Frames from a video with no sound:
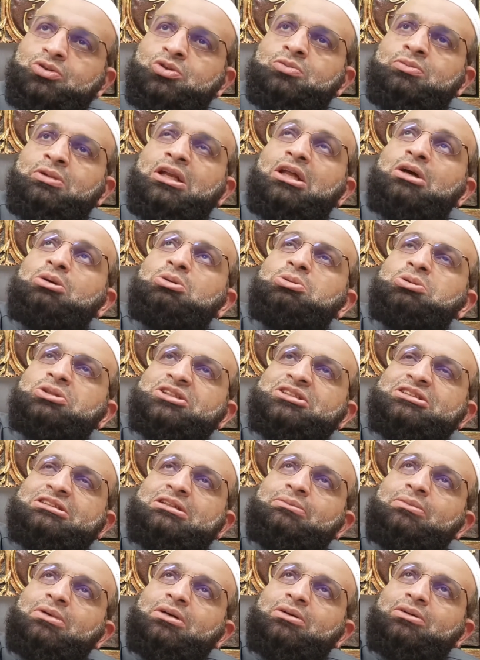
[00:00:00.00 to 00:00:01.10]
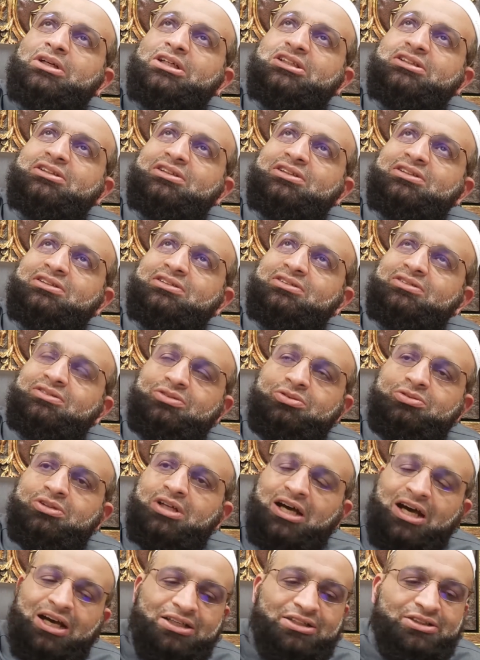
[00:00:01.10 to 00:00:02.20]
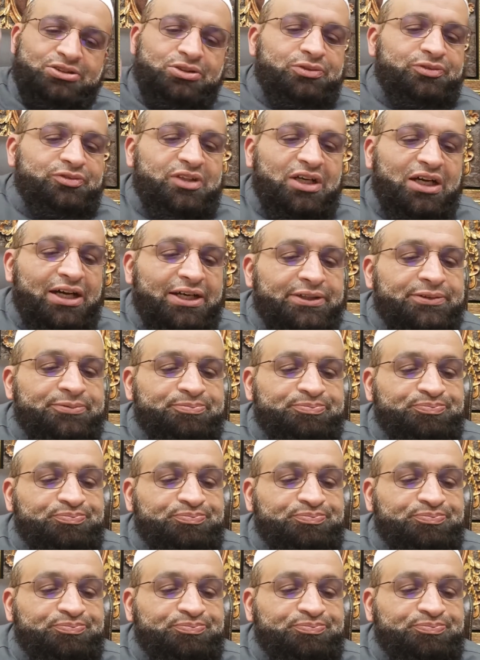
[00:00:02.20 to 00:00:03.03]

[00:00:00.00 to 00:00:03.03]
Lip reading: to malakut al-samawat, to the highest of the high.